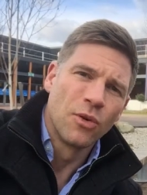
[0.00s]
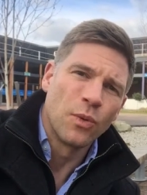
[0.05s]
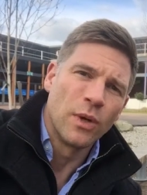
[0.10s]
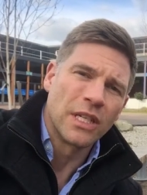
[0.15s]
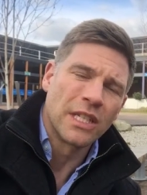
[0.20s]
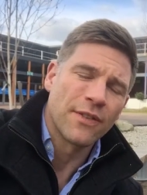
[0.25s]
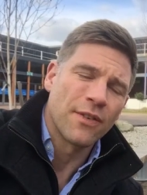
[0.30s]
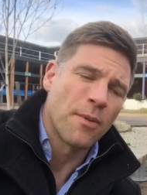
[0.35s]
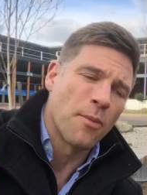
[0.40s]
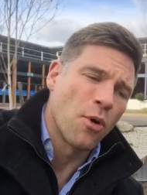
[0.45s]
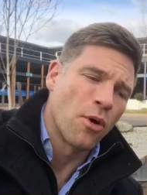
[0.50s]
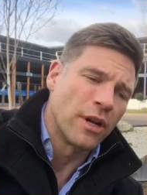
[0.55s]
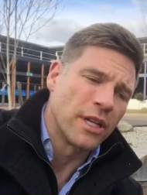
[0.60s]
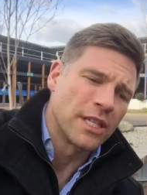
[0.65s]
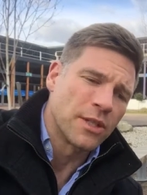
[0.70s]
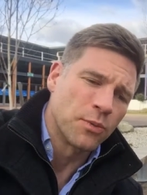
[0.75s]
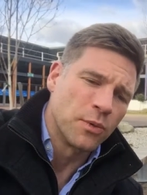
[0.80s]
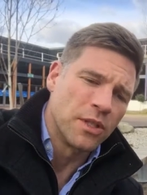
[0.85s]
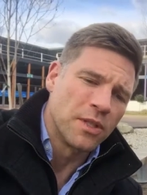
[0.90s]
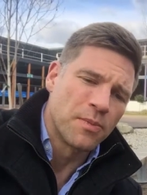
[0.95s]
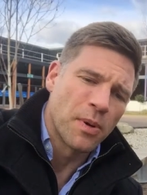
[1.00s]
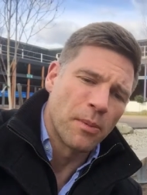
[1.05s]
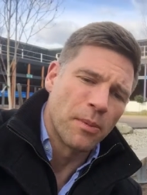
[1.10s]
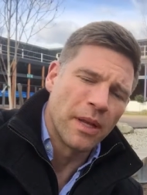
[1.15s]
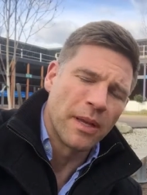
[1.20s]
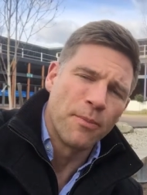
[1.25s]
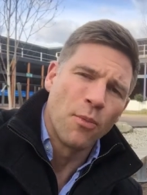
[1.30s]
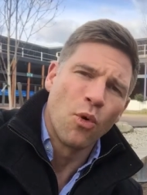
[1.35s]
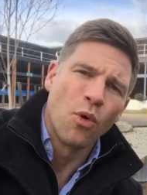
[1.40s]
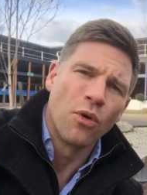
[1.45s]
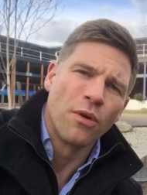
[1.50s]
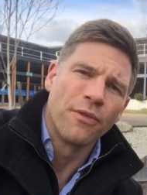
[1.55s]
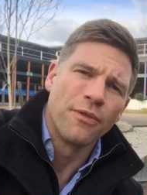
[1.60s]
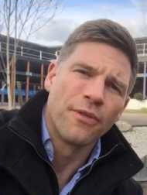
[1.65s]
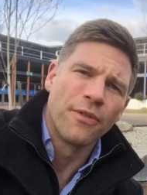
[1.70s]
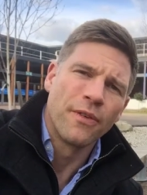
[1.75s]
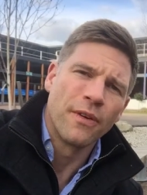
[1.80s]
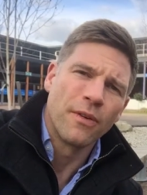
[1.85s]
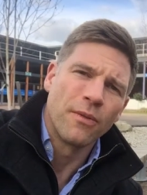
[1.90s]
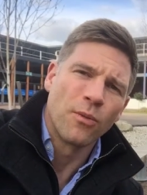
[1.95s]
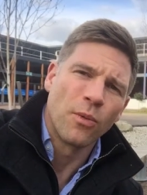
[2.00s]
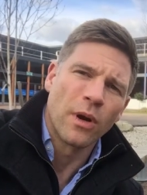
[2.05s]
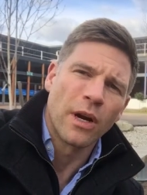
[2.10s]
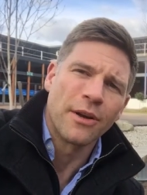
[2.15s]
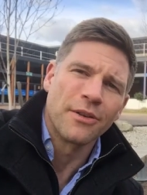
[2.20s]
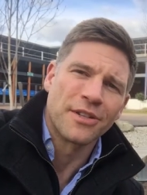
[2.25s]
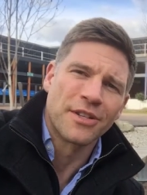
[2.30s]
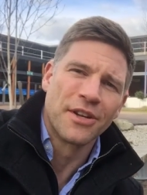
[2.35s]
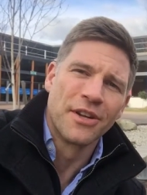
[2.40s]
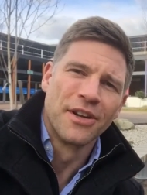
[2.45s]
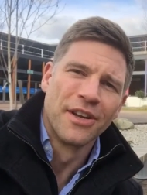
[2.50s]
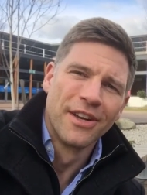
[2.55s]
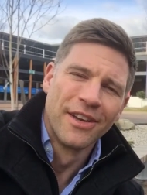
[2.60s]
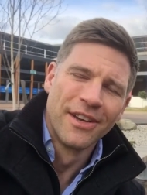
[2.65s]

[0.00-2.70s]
which, if I'm honest, was probably more of what I was,